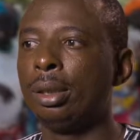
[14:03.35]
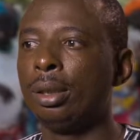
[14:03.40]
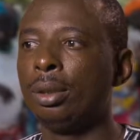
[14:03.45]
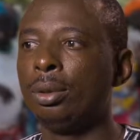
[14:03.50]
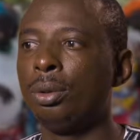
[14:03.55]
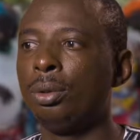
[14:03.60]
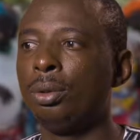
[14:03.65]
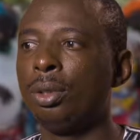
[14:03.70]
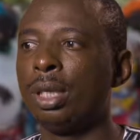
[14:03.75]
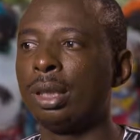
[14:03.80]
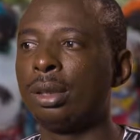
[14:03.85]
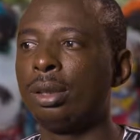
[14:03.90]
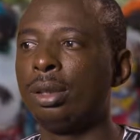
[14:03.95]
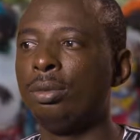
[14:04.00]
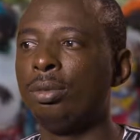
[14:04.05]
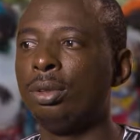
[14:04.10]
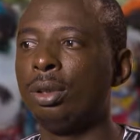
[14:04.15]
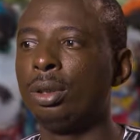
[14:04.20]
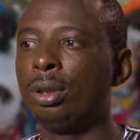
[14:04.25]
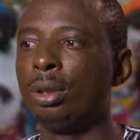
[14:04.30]
we have
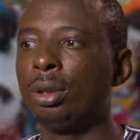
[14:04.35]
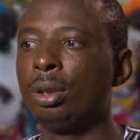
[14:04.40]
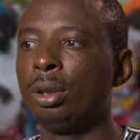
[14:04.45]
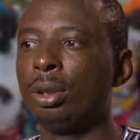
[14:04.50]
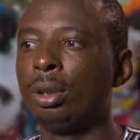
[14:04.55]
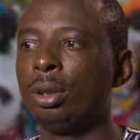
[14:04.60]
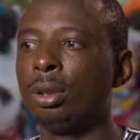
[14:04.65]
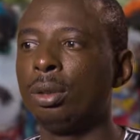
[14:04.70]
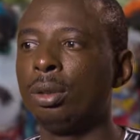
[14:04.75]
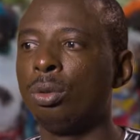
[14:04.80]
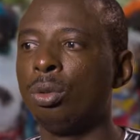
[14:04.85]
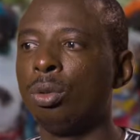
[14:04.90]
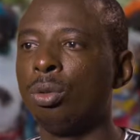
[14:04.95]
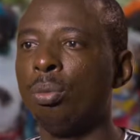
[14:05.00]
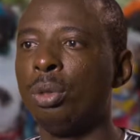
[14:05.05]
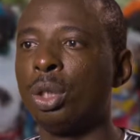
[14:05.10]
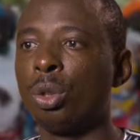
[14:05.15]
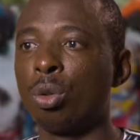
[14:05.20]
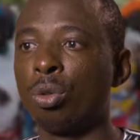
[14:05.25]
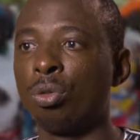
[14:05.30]
initiated a
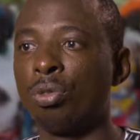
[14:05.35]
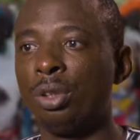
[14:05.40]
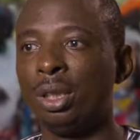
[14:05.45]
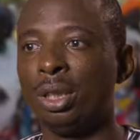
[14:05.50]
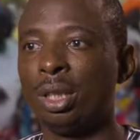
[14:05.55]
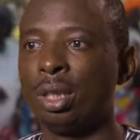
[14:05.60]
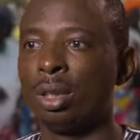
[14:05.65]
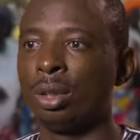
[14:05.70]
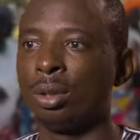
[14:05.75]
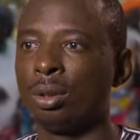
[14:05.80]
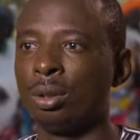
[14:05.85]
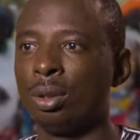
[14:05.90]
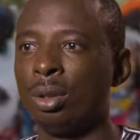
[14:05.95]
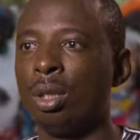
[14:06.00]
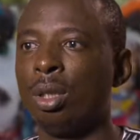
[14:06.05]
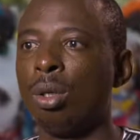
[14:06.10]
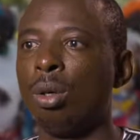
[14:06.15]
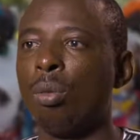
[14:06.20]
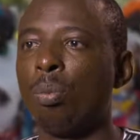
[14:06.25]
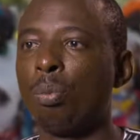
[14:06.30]
microfinance
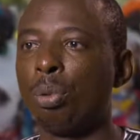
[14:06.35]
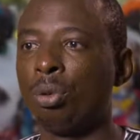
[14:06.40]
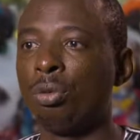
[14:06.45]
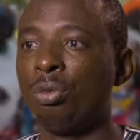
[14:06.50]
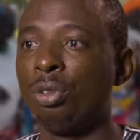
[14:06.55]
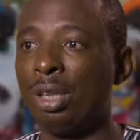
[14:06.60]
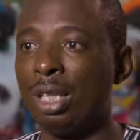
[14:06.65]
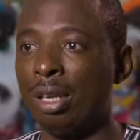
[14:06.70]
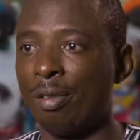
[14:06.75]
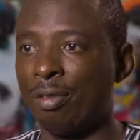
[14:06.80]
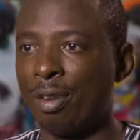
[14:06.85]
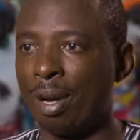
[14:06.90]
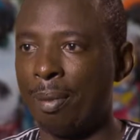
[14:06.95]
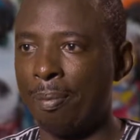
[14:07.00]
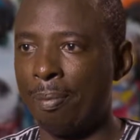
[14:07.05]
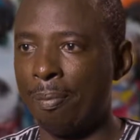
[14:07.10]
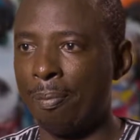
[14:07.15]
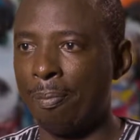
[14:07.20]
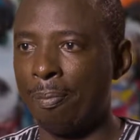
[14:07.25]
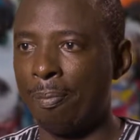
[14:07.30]
activity for
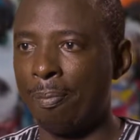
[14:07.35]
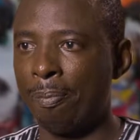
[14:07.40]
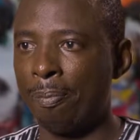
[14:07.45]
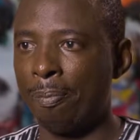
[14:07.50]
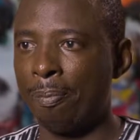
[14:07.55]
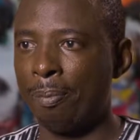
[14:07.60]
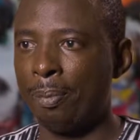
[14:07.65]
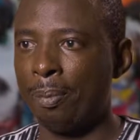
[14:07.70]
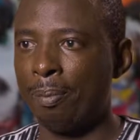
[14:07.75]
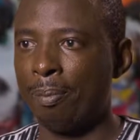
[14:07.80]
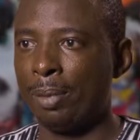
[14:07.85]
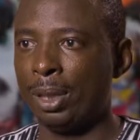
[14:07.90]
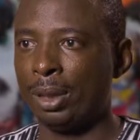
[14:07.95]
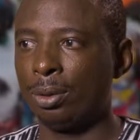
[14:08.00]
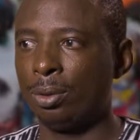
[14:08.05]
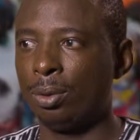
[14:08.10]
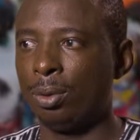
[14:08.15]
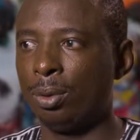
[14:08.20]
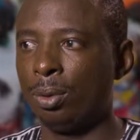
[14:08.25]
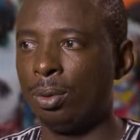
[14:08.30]
women to cope with the
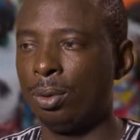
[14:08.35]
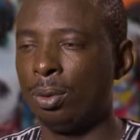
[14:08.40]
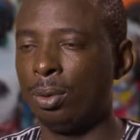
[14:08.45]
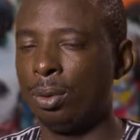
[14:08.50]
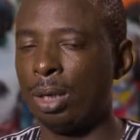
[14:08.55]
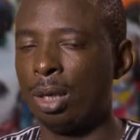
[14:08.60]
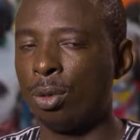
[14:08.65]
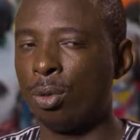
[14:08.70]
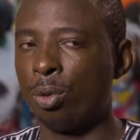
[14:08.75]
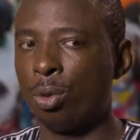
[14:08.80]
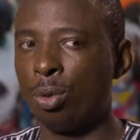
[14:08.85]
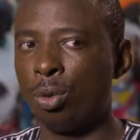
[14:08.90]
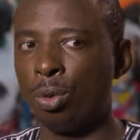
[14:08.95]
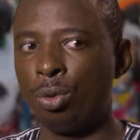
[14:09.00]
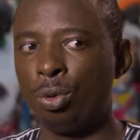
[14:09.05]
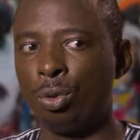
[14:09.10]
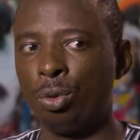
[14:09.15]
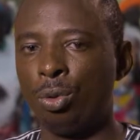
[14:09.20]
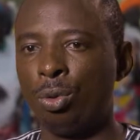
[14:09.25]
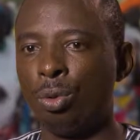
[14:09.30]
long waiting
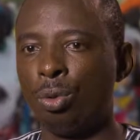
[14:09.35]
period